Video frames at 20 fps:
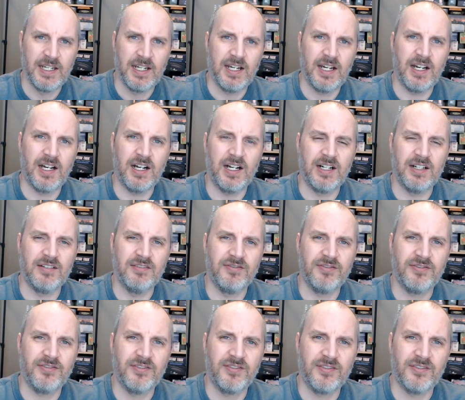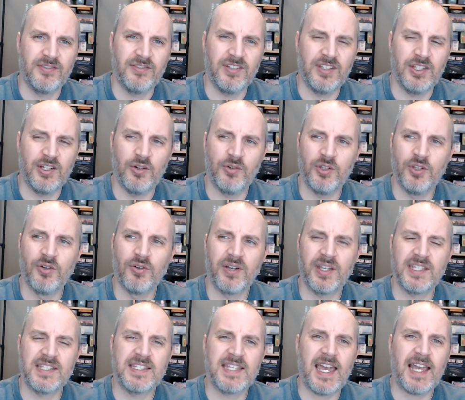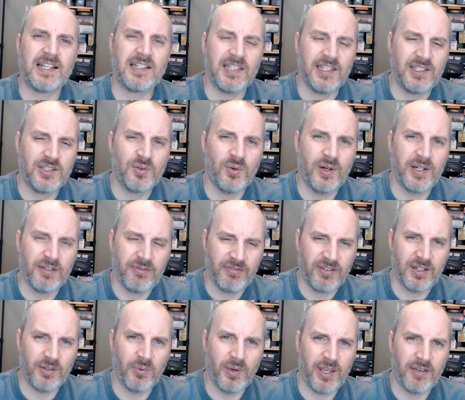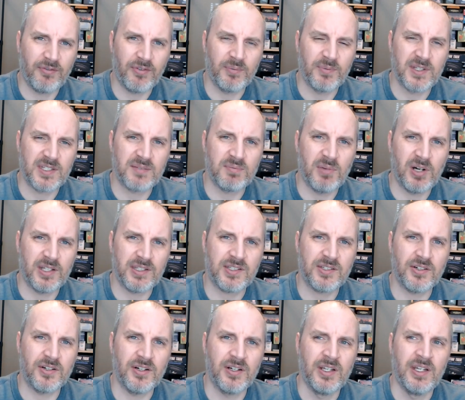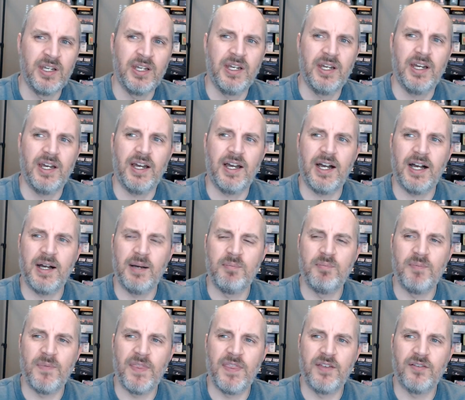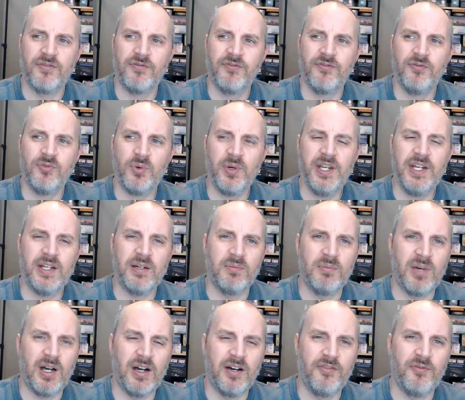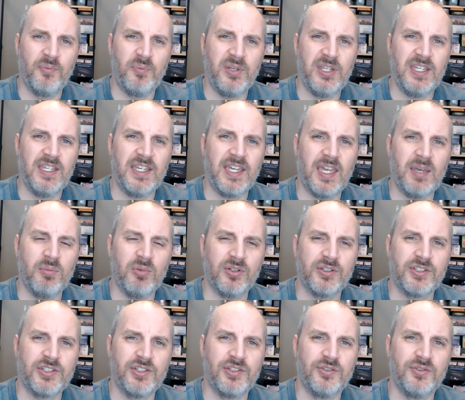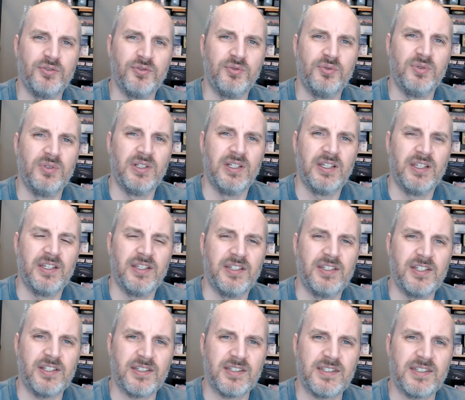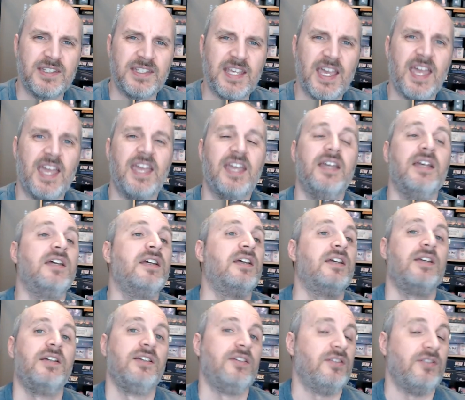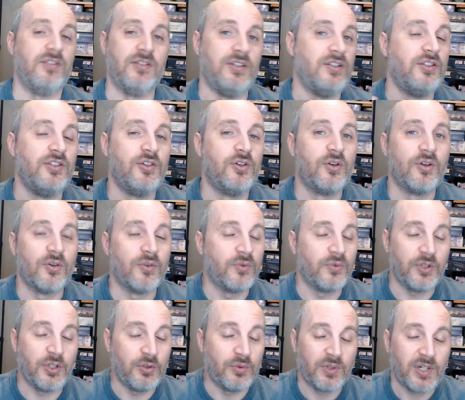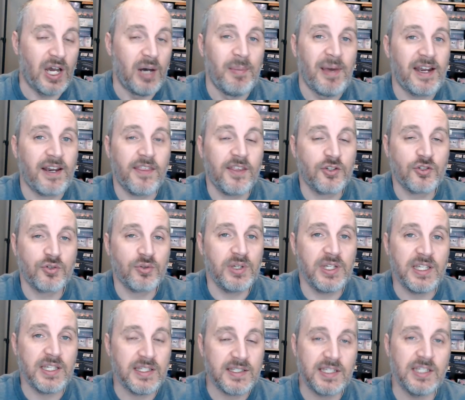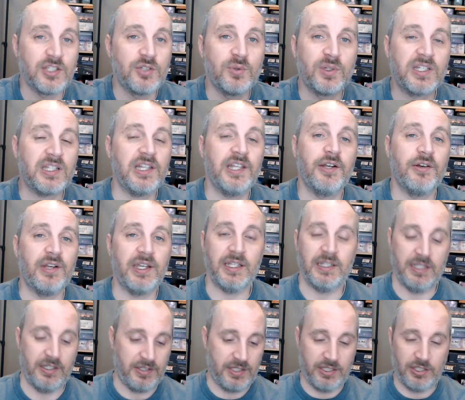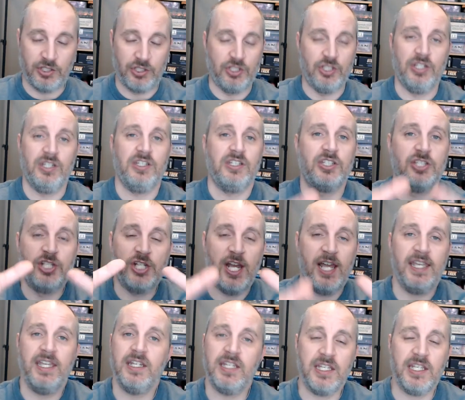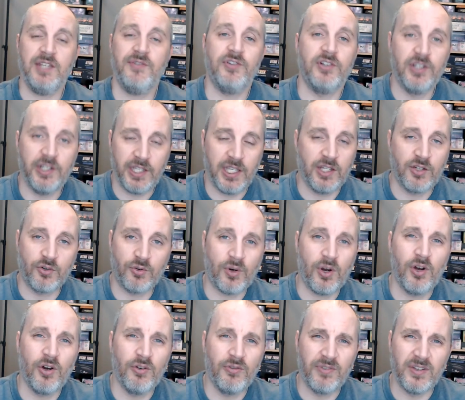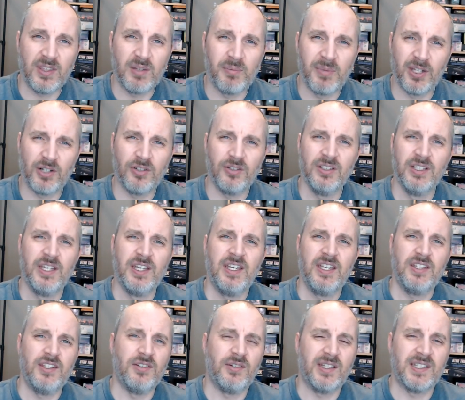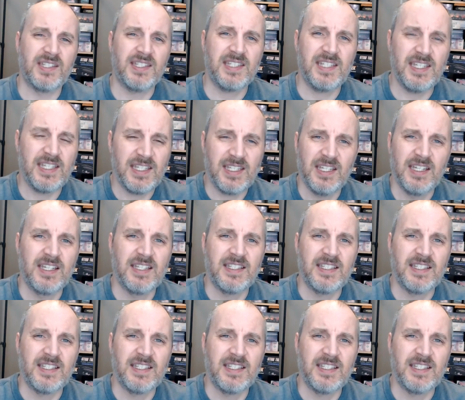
of, you're exactly 20 feet away from this monster. The freedom of being able to just say, you come out of the trees into a clearing. There's a giant, evil-looking grove in the middle. You can see